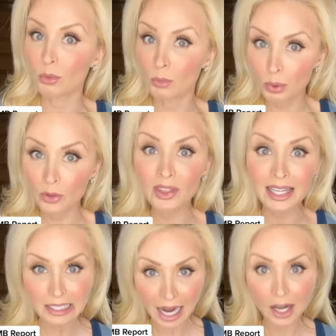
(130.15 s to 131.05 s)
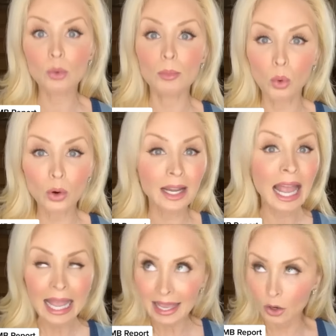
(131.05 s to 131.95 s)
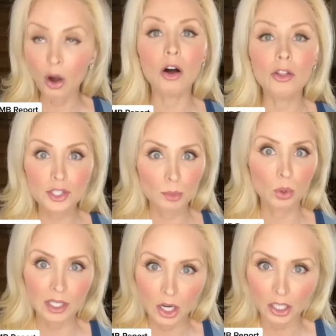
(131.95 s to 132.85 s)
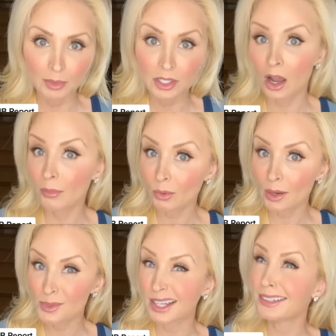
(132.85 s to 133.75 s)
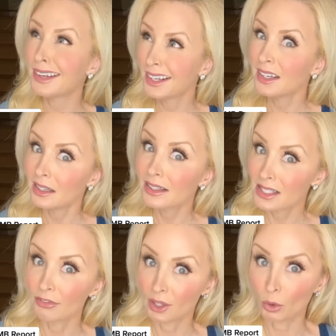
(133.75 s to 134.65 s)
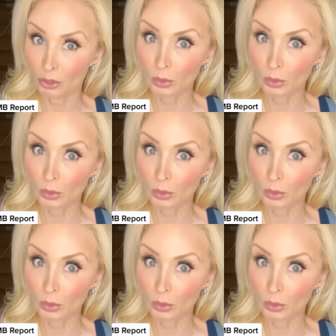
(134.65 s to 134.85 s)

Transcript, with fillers: I will put the entire report and all the supporting documents on my website. It's definitely worth a